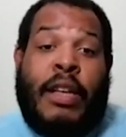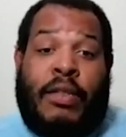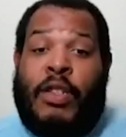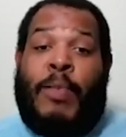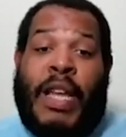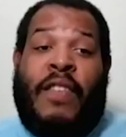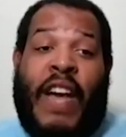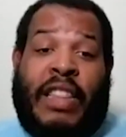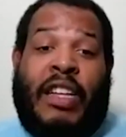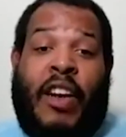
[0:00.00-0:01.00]
So despite the
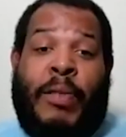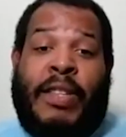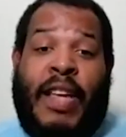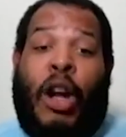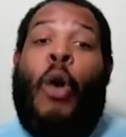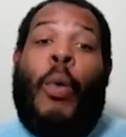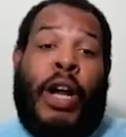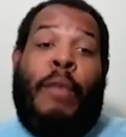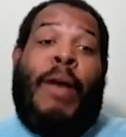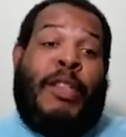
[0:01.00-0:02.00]
fact the government's saying, oh, we're
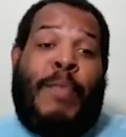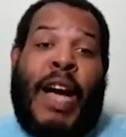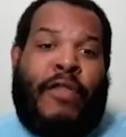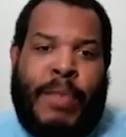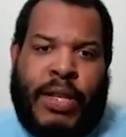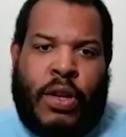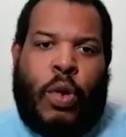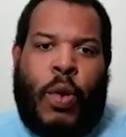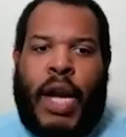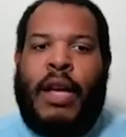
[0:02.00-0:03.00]
going to bounce back from this so
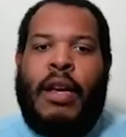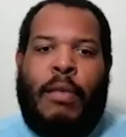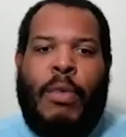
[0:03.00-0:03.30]
quick,